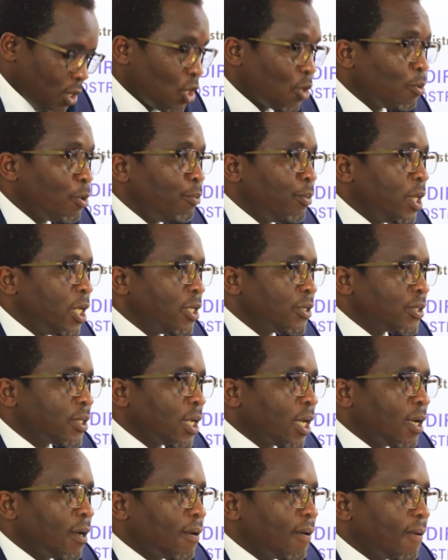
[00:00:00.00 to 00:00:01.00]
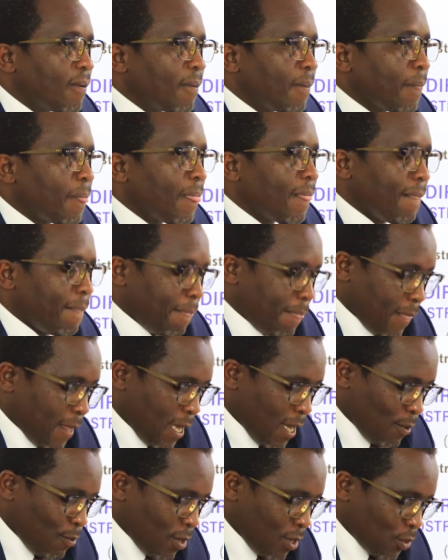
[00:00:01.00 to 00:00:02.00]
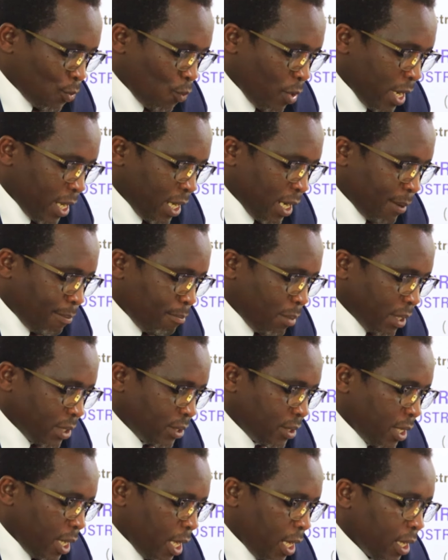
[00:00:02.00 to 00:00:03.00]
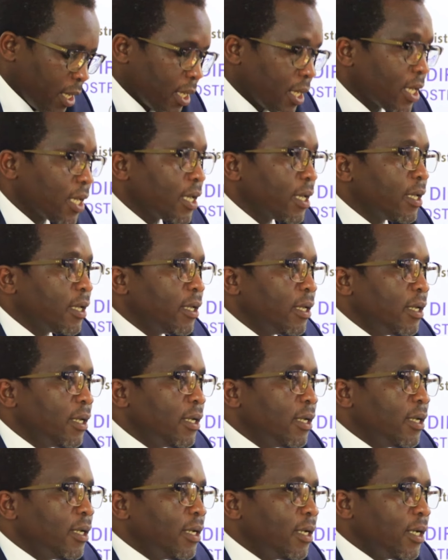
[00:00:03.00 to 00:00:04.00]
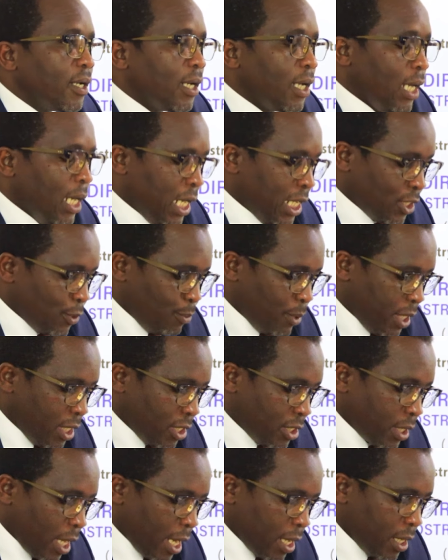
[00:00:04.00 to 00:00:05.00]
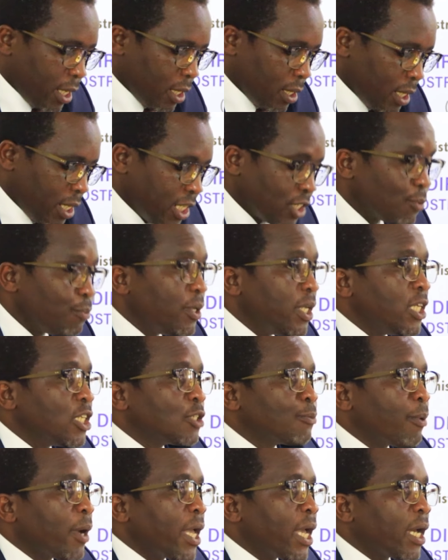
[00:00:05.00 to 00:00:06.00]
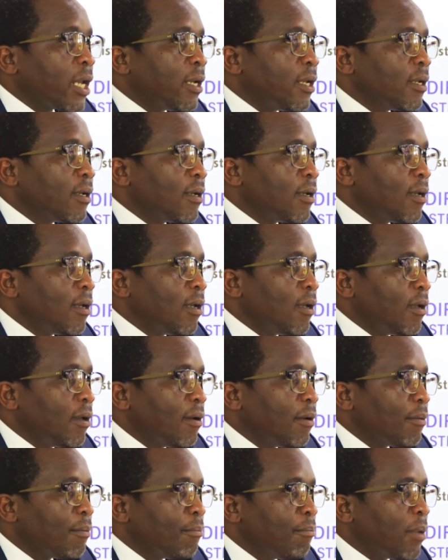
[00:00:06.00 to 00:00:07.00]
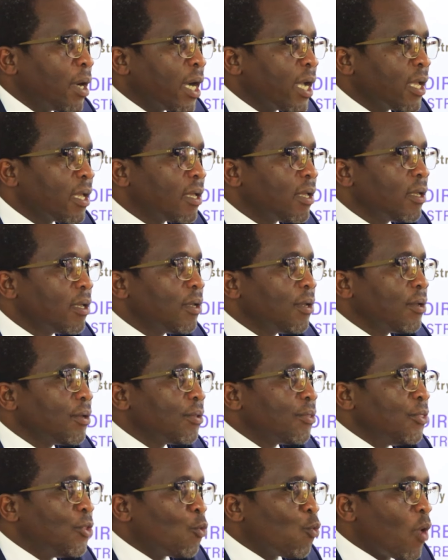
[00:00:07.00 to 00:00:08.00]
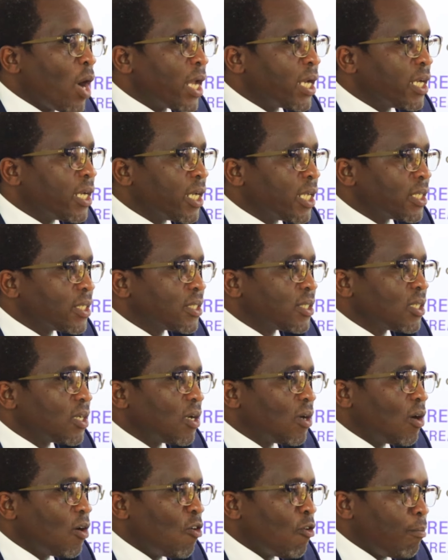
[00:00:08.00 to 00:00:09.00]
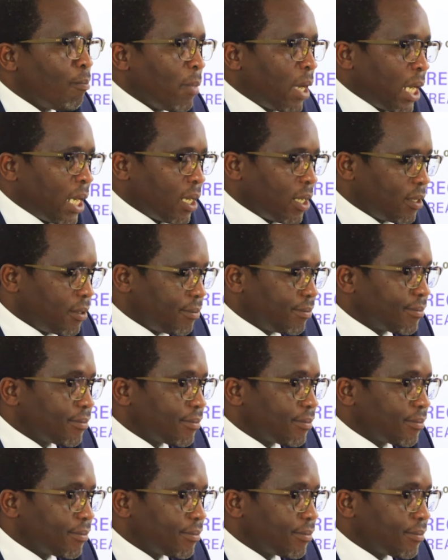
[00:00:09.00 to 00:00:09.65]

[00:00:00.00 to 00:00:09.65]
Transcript: Honorable Minister, I want to wind up by saying Let's be, inside, let's be inspired by the oneness of man.